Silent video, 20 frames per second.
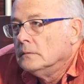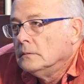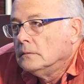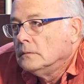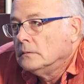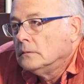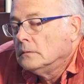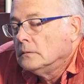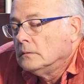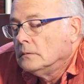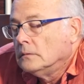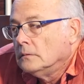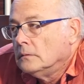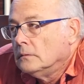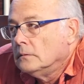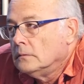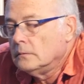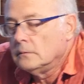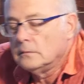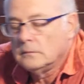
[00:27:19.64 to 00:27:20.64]

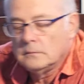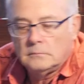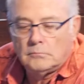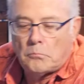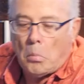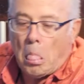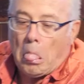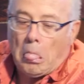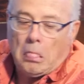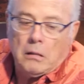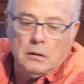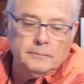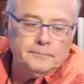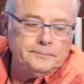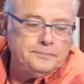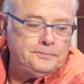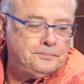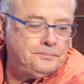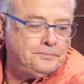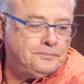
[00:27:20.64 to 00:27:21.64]

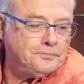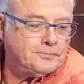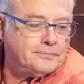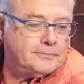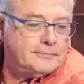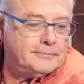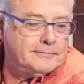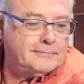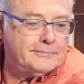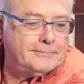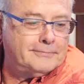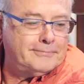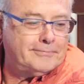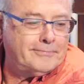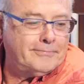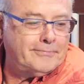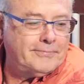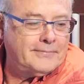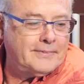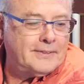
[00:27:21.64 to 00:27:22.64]

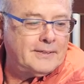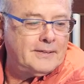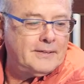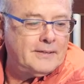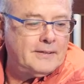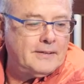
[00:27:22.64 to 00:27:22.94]
No one is speaking in this clip.